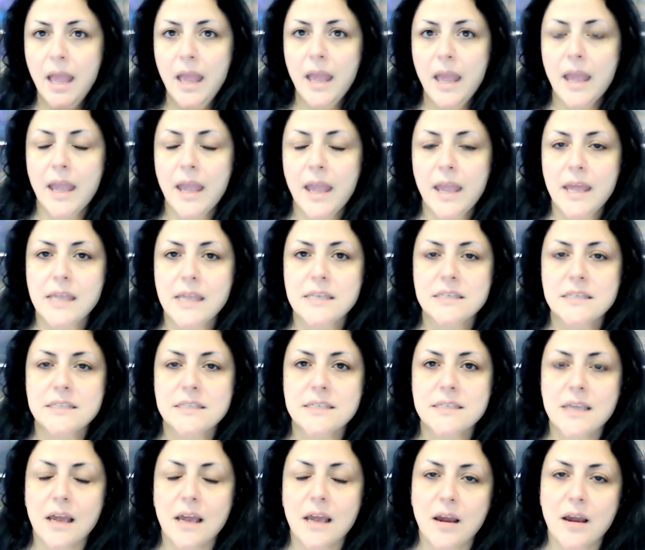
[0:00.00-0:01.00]
And
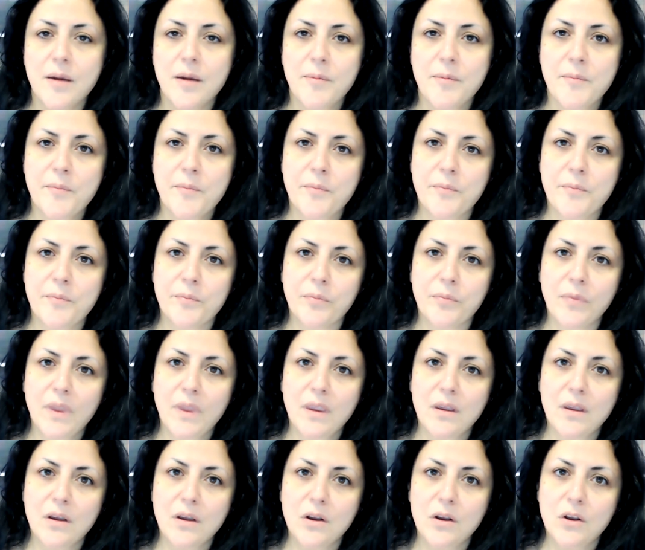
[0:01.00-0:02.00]

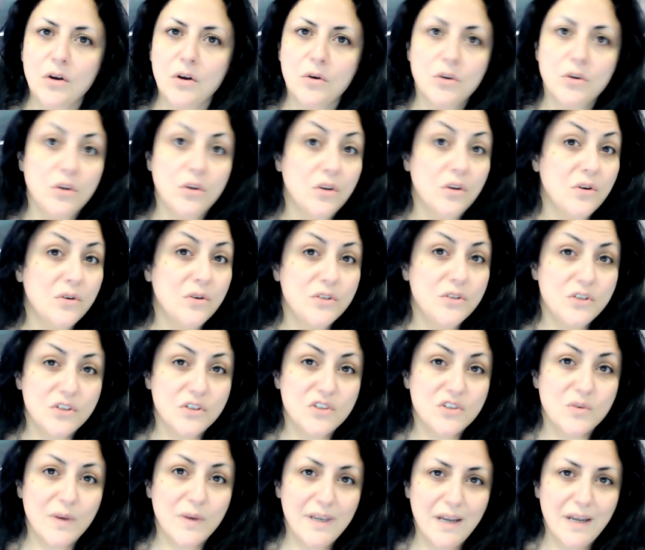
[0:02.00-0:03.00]
you could
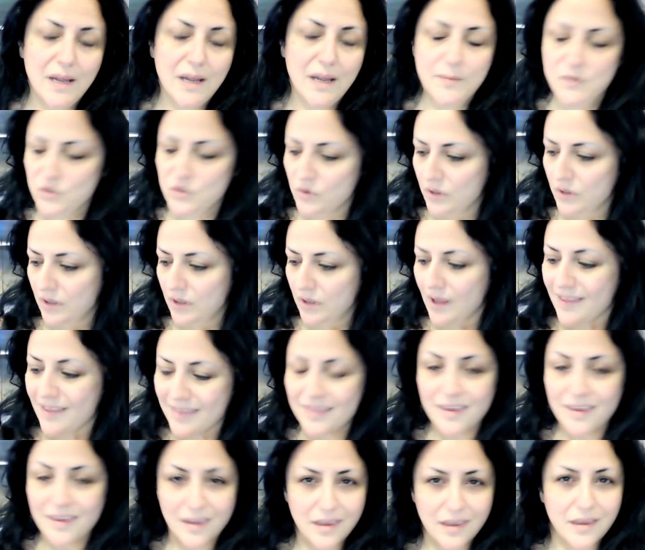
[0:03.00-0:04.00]
use sweet almond oil, I
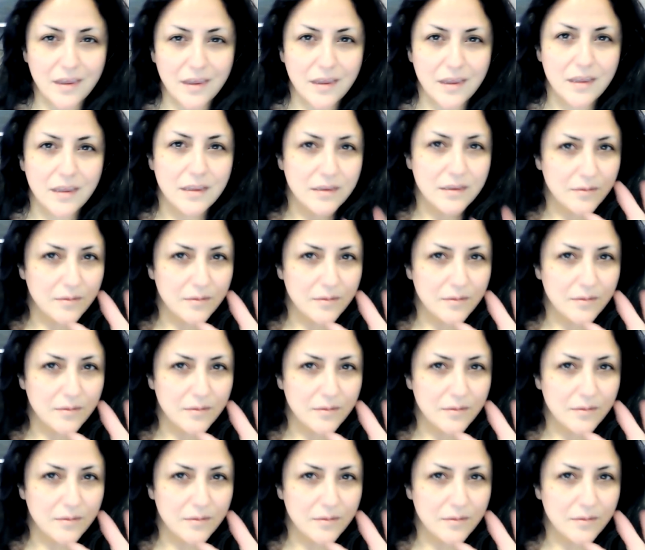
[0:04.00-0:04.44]
think.